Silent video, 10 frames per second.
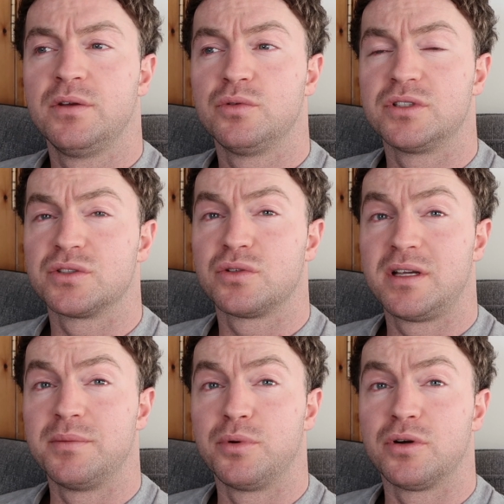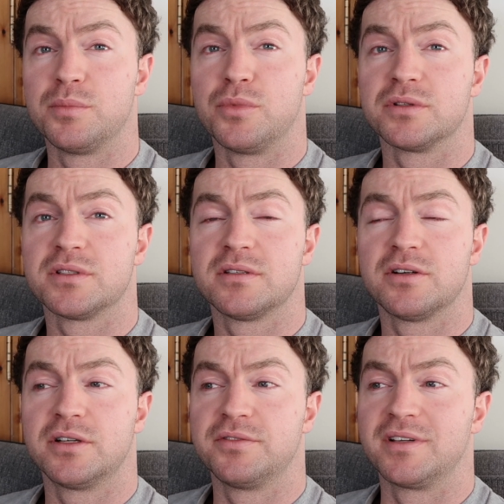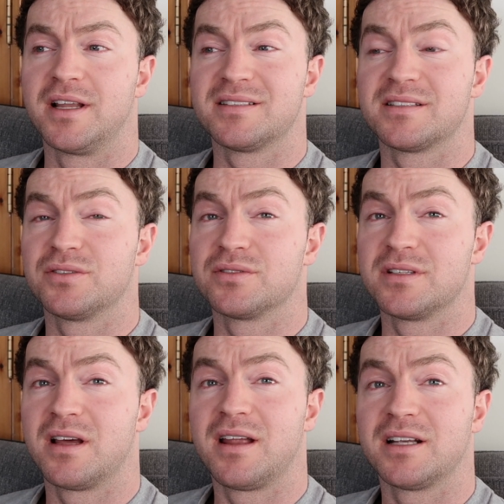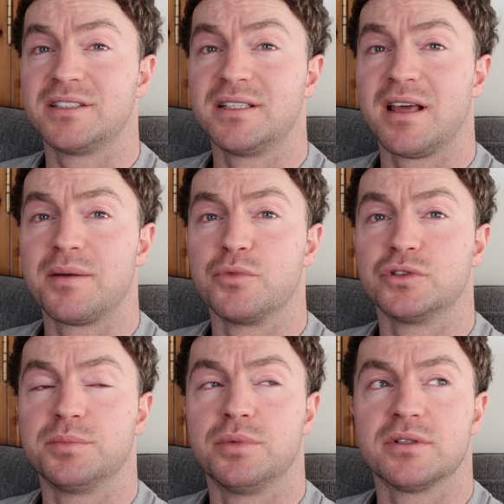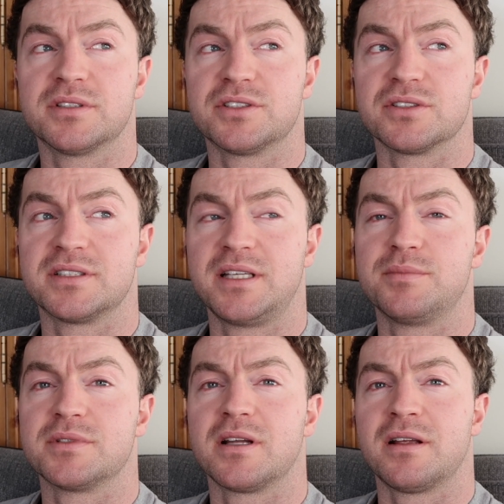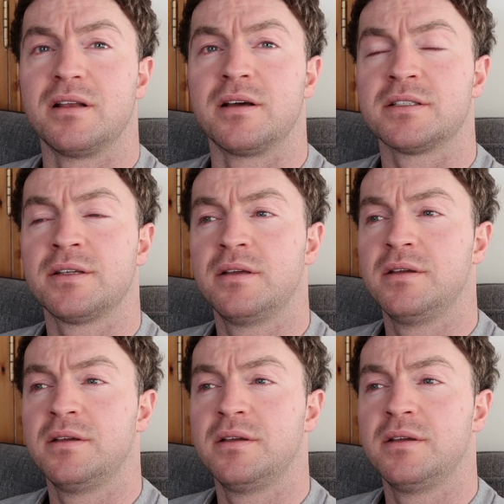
which is only a book a month or even less, so it's not actually that much books, it just seems like a lot.